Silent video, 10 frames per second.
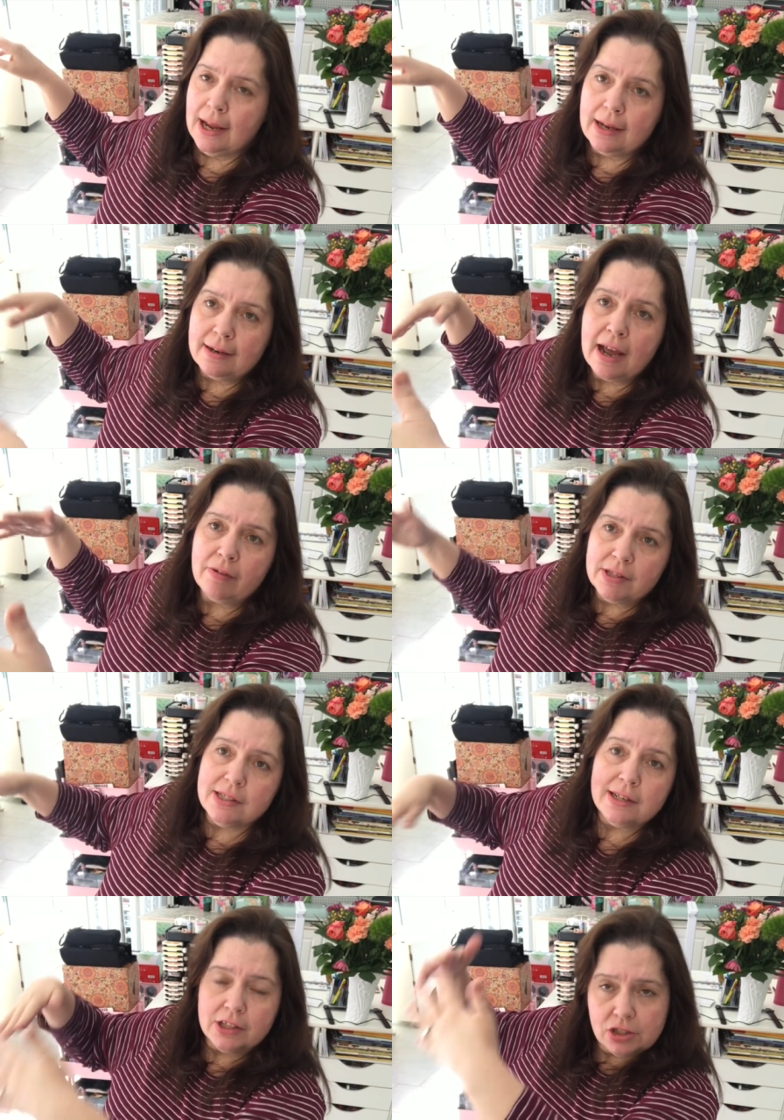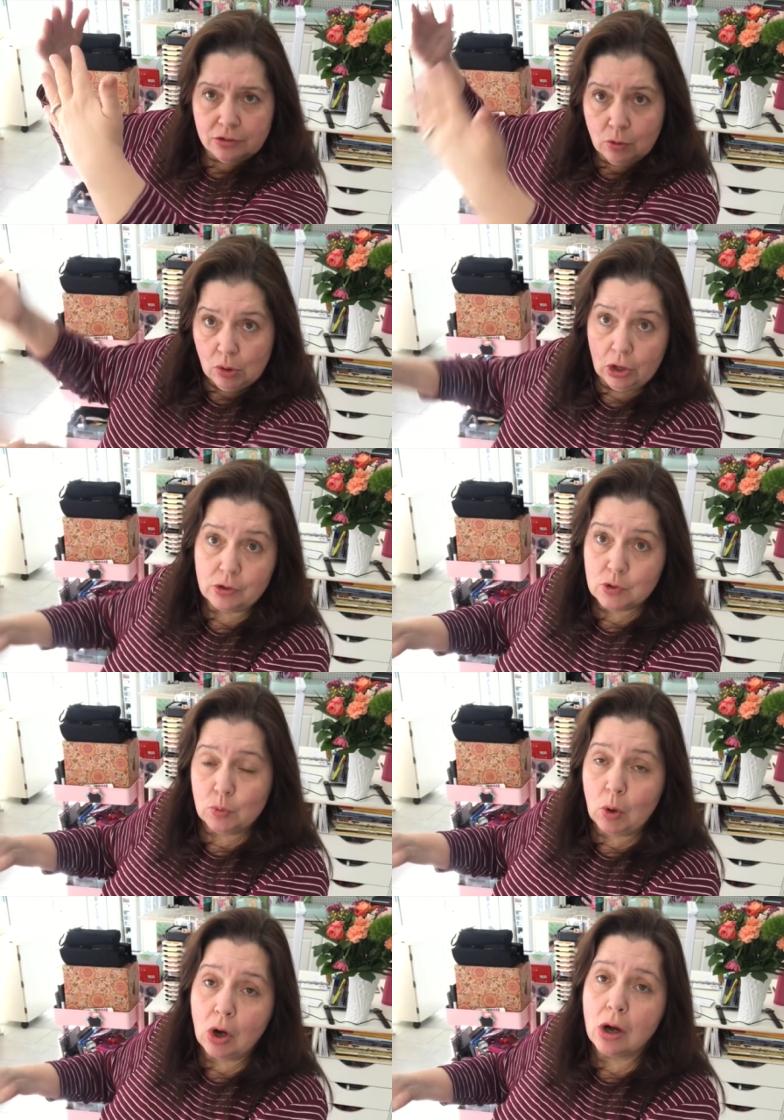And now it's an actual closed
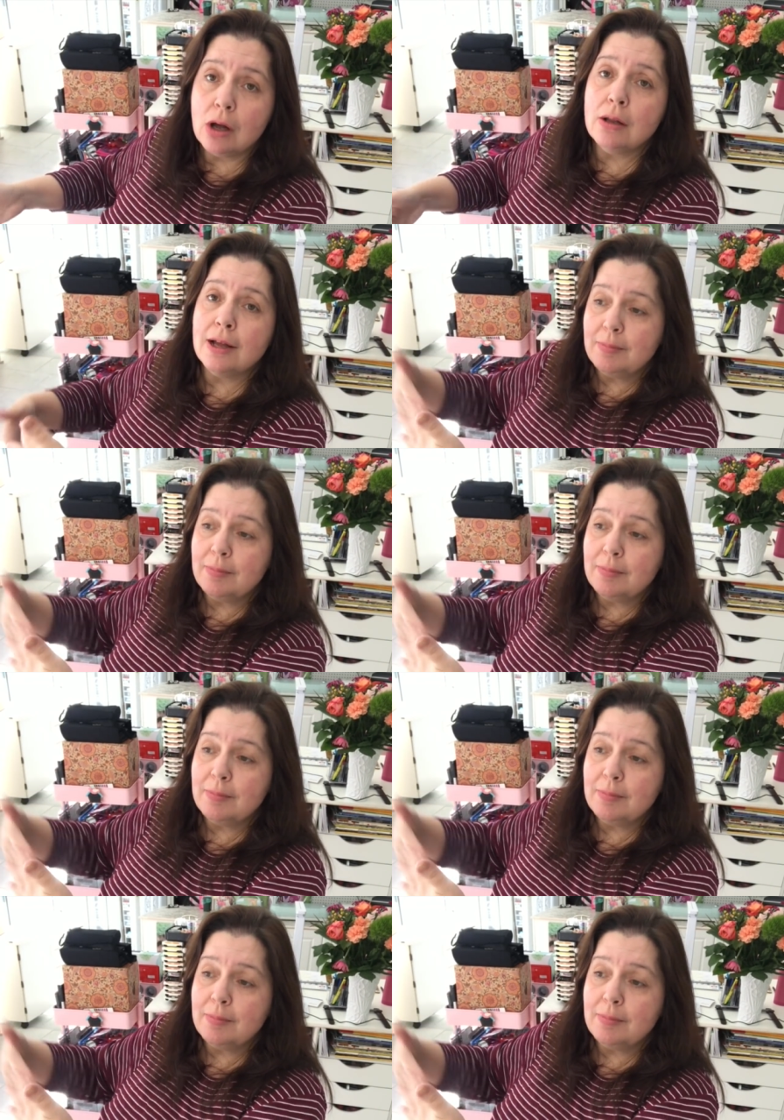wall.